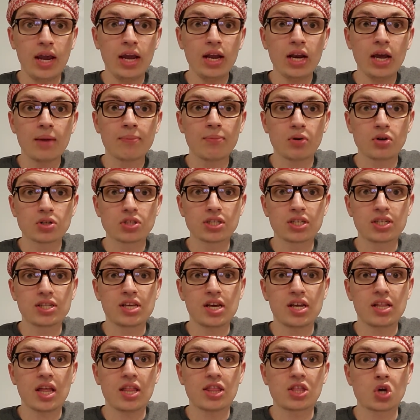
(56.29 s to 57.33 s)
and I personally
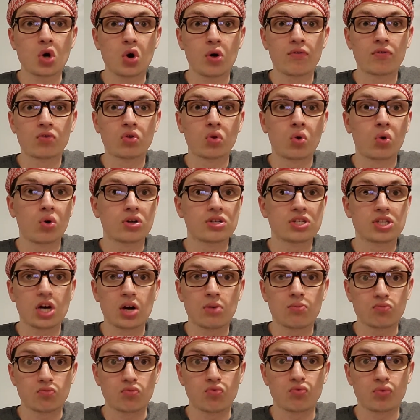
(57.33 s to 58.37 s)
think that the Overlord is
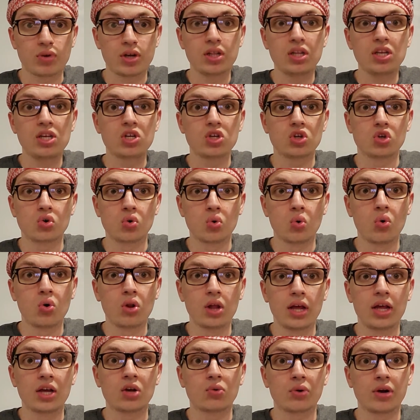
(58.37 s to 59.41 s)
a really cool
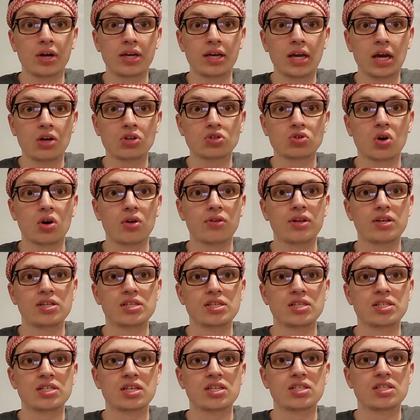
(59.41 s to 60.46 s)
and great character, all
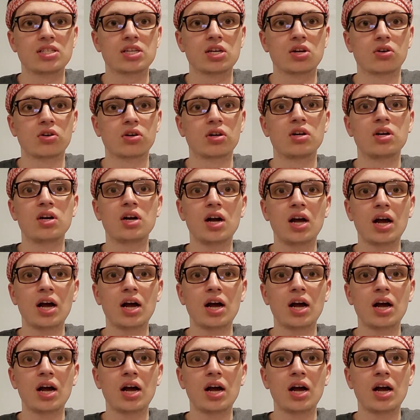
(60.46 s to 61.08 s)
things considered.